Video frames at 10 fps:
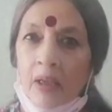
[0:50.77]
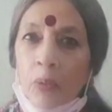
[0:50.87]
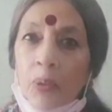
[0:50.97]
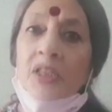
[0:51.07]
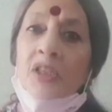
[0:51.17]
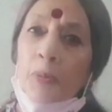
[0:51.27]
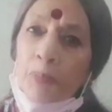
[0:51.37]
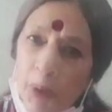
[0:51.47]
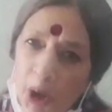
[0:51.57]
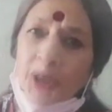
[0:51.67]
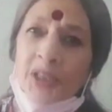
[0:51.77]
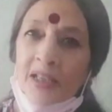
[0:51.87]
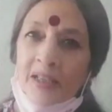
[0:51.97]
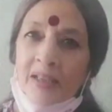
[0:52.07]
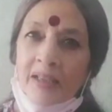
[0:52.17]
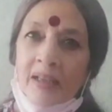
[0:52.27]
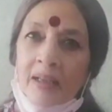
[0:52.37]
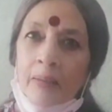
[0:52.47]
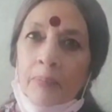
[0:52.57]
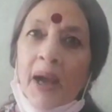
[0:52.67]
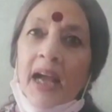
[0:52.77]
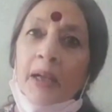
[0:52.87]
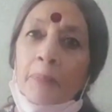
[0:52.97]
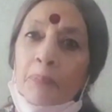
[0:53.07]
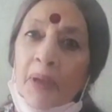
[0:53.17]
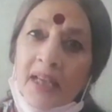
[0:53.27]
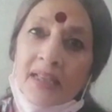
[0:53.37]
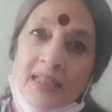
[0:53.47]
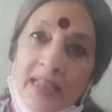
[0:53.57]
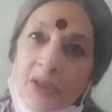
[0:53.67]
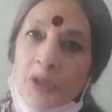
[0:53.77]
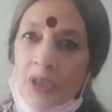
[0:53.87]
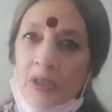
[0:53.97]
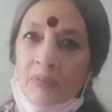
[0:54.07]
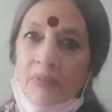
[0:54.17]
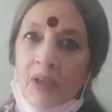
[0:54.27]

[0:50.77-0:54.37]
were supported by a big section